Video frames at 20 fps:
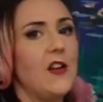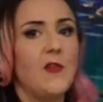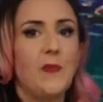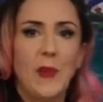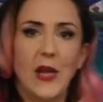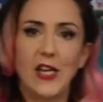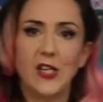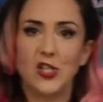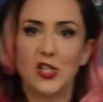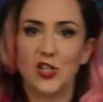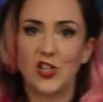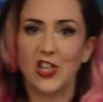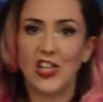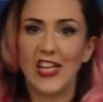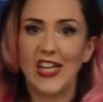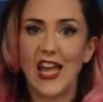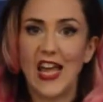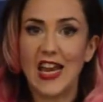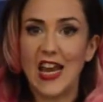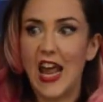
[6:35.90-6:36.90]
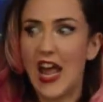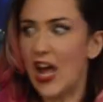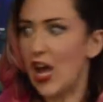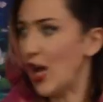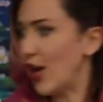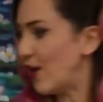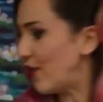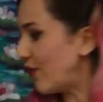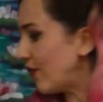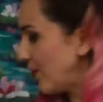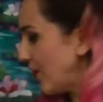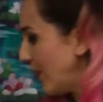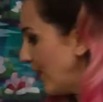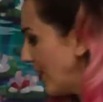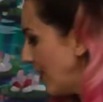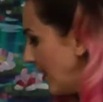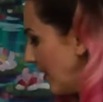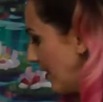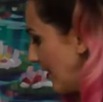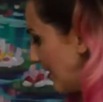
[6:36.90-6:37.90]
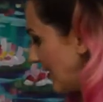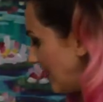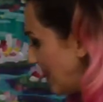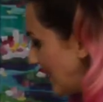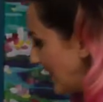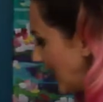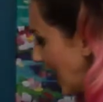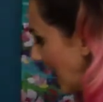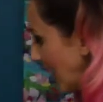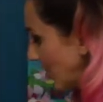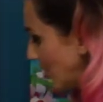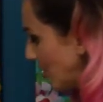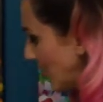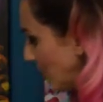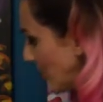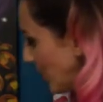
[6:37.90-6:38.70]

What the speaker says: of painterly and have this texture